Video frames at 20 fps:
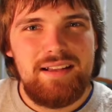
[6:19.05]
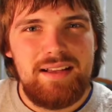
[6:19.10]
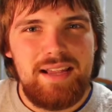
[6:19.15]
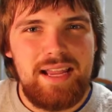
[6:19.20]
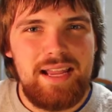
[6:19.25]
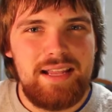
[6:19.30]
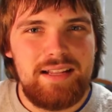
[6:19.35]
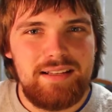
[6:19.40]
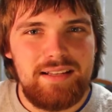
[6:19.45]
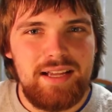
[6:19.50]

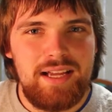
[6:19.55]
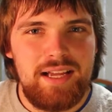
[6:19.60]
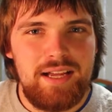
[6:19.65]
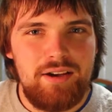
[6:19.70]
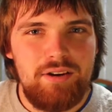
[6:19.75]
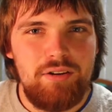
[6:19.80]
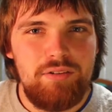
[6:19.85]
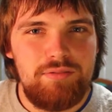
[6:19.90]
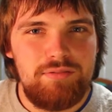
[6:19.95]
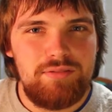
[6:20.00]
and
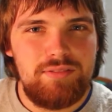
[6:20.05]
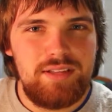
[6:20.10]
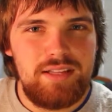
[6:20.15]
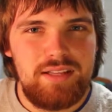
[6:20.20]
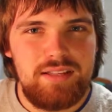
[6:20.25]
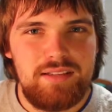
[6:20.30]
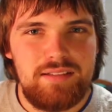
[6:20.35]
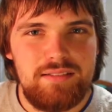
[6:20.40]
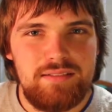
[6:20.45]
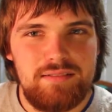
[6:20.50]

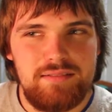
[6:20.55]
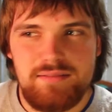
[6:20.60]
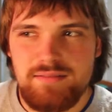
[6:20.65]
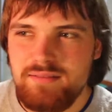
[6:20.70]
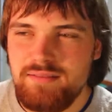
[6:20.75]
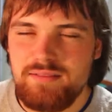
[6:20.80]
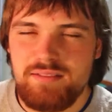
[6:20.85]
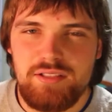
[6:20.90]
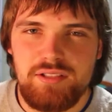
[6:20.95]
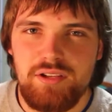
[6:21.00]
hopefully,
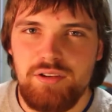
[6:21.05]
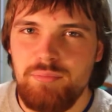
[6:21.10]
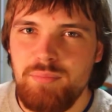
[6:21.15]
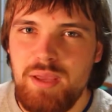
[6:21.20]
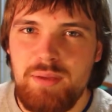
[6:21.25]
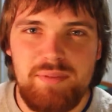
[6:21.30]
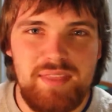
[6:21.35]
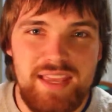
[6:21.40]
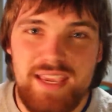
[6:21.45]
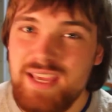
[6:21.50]
you know,
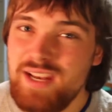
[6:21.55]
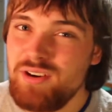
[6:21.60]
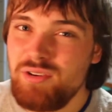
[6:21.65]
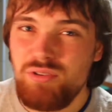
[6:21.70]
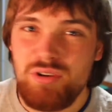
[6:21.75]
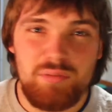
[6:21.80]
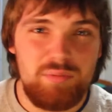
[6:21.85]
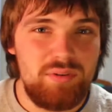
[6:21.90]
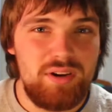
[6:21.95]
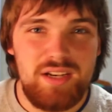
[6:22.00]
maybe they get
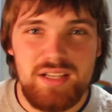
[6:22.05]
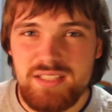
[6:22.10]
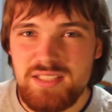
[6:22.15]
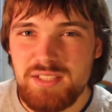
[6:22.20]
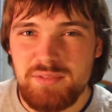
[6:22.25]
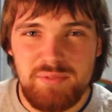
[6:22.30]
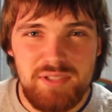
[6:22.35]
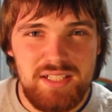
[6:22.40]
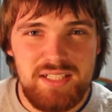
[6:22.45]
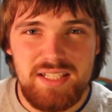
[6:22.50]
incorporated
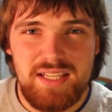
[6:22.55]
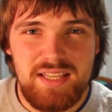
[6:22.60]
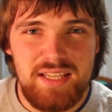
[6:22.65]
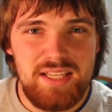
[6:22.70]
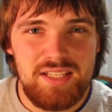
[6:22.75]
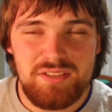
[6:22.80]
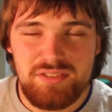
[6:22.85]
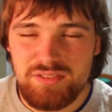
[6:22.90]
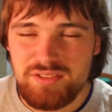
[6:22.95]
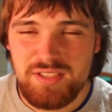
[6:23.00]
someone into
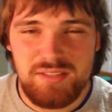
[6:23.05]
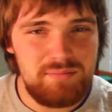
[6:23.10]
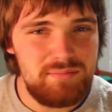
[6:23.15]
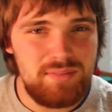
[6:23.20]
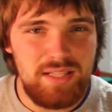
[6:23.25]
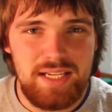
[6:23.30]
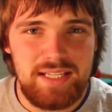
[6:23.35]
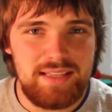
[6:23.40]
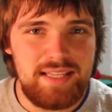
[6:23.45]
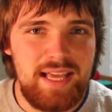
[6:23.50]
this or
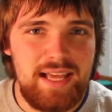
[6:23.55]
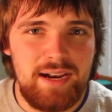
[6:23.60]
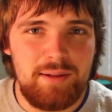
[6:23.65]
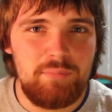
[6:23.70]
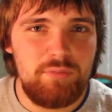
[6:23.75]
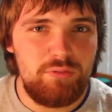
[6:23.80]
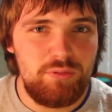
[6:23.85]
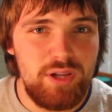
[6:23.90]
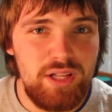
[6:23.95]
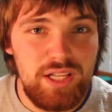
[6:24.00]
something like that.
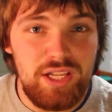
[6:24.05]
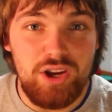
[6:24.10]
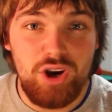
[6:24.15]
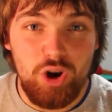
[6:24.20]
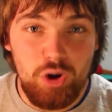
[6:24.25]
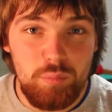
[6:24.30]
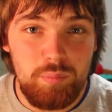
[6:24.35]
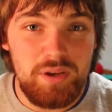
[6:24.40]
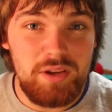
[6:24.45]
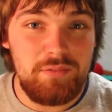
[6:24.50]
I'm really
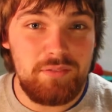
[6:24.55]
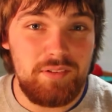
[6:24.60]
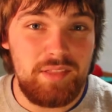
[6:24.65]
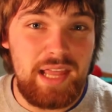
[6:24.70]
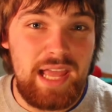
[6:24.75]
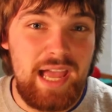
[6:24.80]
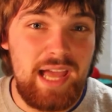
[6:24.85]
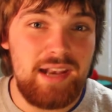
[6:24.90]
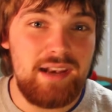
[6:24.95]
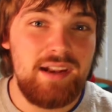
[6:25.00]
hoping for
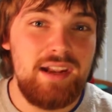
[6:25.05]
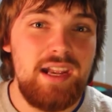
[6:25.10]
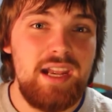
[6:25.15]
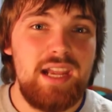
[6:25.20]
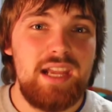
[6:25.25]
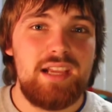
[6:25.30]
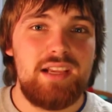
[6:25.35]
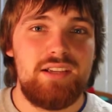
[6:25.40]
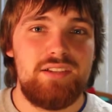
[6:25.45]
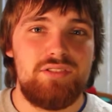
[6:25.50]
that,
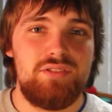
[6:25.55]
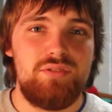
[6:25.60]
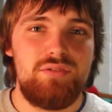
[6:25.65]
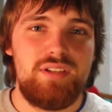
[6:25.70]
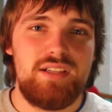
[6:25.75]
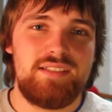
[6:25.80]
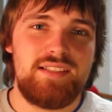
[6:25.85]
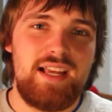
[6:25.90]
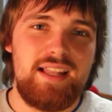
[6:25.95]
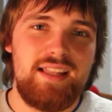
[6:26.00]
because who
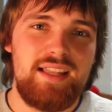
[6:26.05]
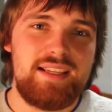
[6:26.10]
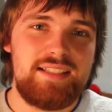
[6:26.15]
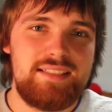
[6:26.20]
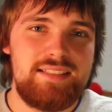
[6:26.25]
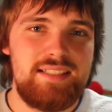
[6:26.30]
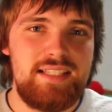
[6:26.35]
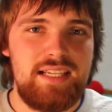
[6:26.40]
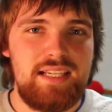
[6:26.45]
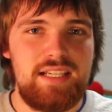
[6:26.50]
does not like
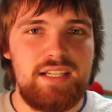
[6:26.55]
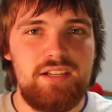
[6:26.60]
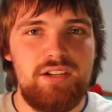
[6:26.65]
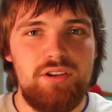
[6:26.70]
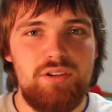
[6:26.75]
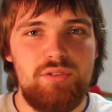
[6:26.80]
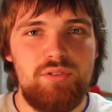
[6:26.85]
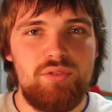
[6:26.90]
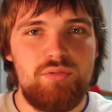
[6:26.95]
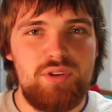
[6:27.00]
seeing, you
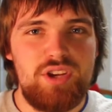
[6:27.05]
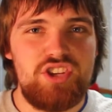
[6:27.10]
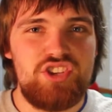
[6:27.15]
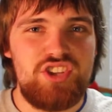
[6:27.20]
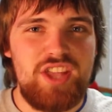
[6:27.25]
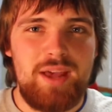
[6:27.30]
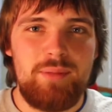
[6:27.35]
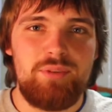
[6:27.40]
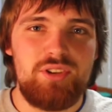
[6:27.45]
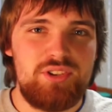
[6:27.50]
know, the
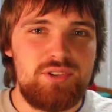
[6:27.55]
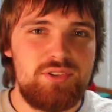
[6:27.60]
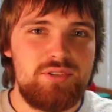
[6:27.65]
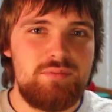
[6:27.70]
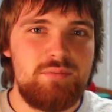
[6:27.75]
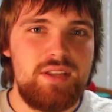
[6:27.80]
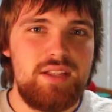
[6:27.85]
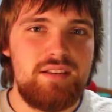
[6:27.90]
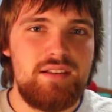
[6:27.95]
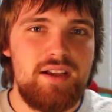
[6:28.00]

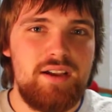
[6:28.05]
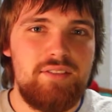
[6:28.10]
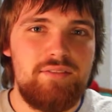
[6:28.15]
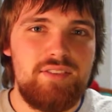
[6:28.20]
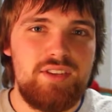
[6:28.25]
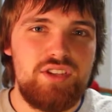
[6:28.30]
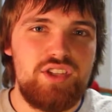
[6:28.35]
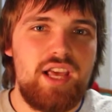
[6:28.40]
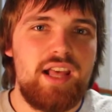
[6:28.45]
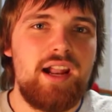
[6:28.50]
reestablishment
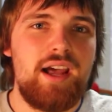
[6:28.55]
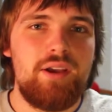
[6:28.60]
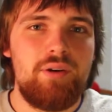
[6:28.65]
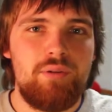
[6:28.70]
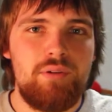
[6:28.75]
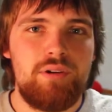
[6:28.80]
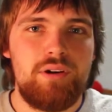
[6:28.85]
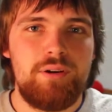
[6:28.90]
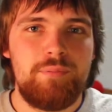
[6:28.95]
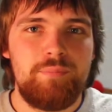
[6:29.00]
of the Jedi
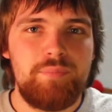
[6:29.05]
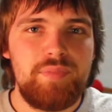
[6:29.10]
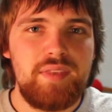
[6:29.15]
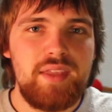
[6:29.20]
Order?